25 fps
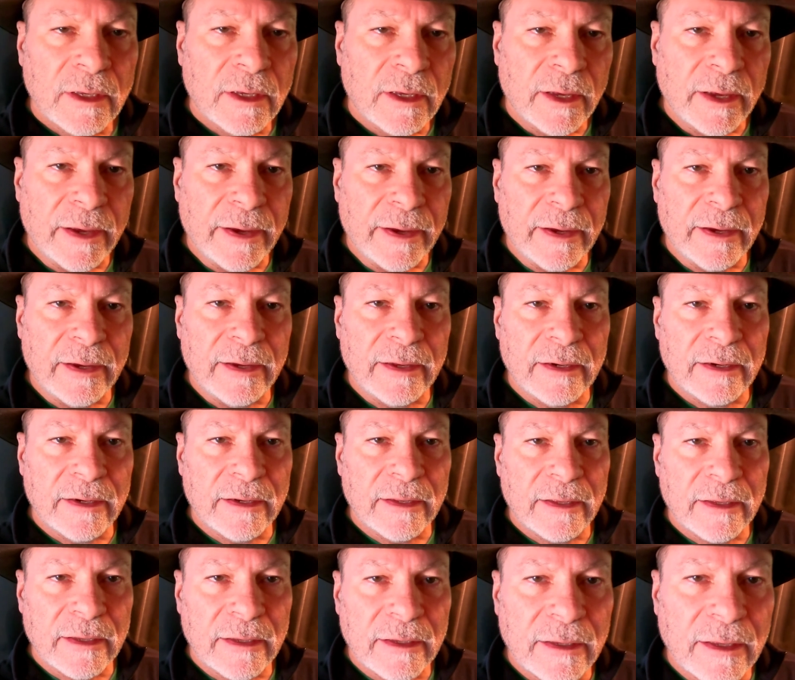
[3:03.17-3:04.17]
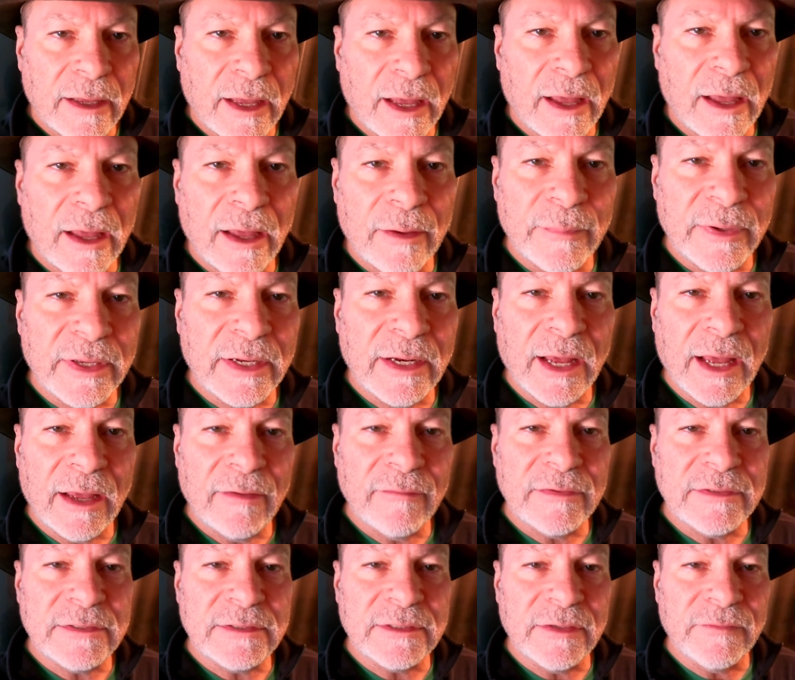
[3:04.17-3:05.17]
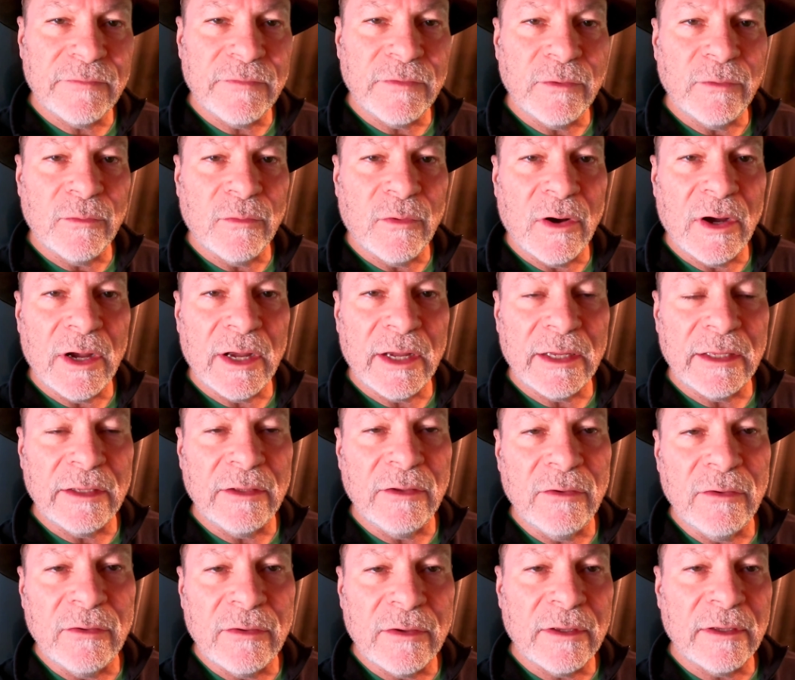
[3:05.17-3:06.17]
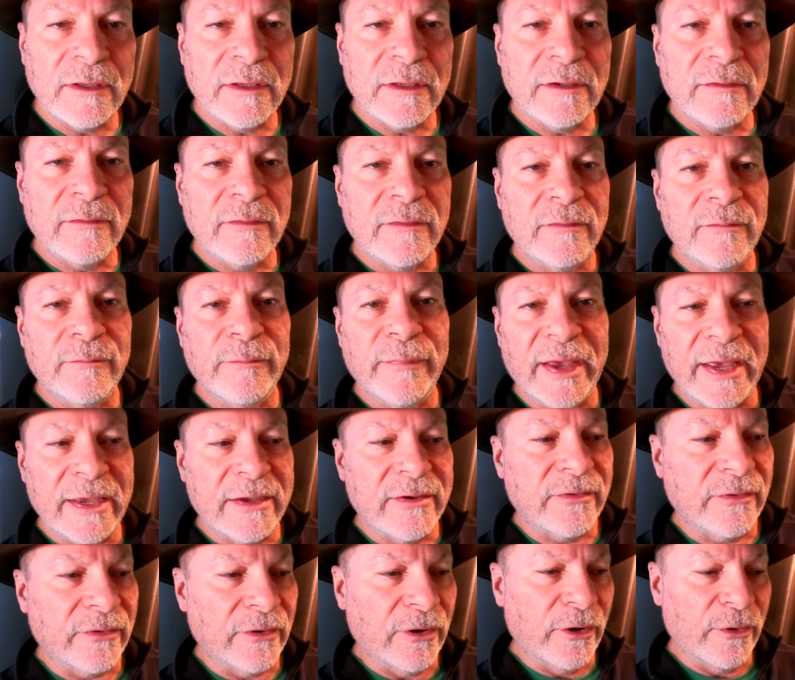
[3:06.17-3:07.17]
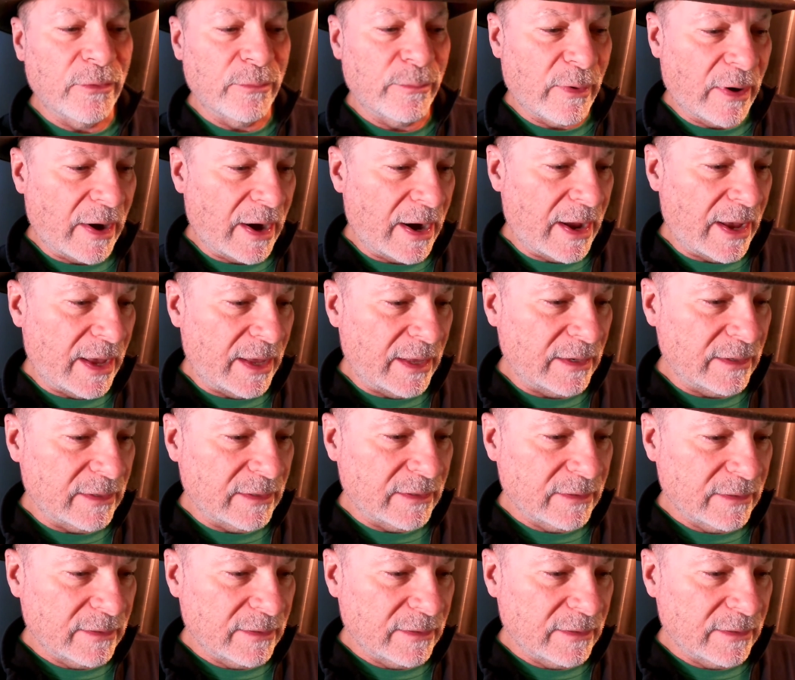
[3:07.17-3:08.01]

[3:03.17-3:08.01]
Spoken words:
And I mean, obviously if you want, you could make your own brine.